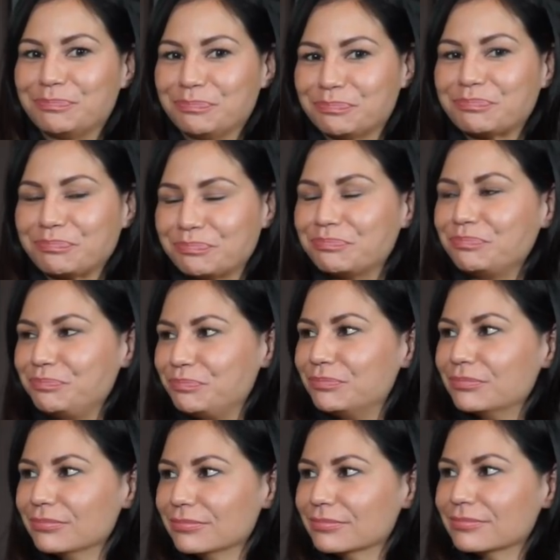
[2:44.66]

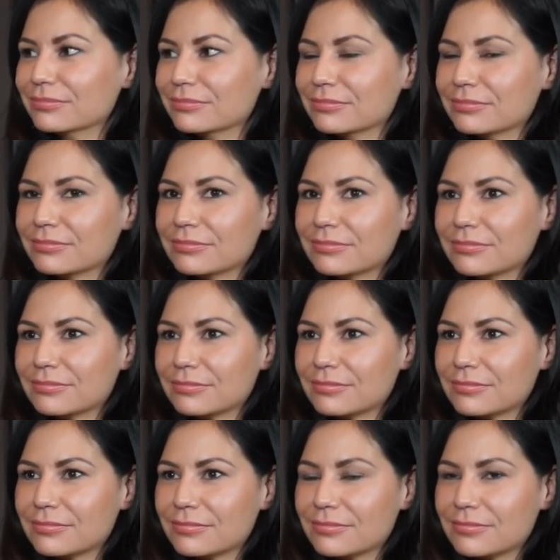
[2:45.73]

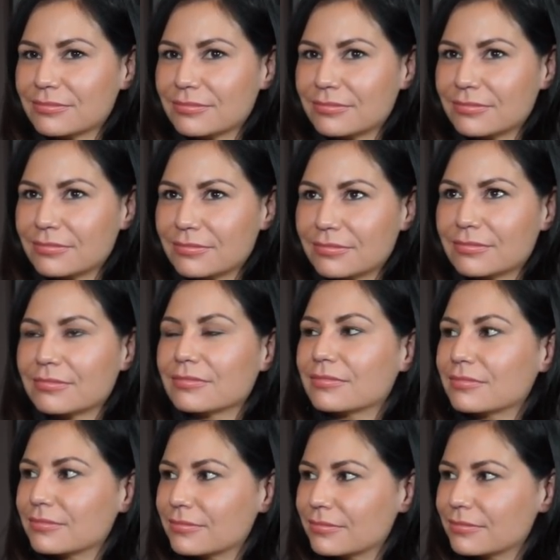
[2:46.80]

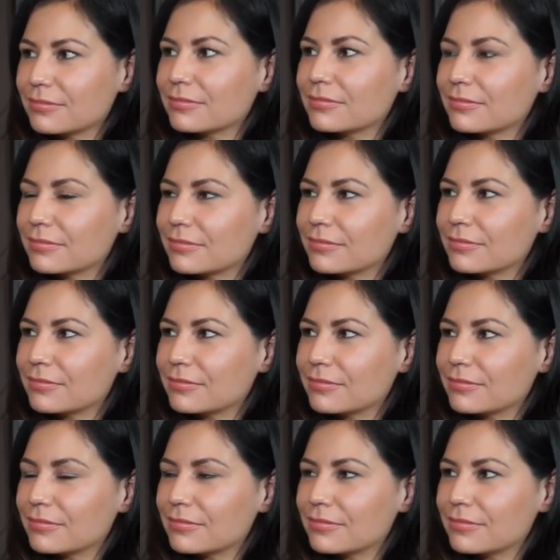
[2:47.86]

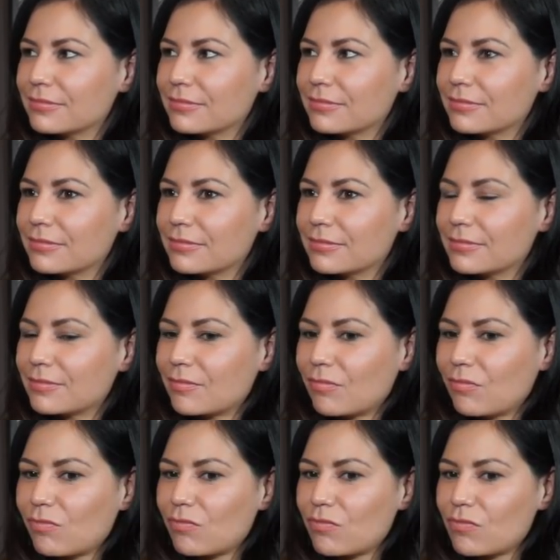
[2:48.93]

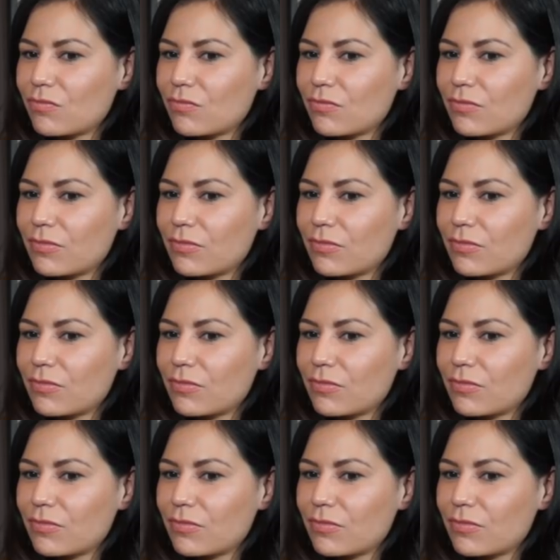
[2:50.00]
This person isn't speaking.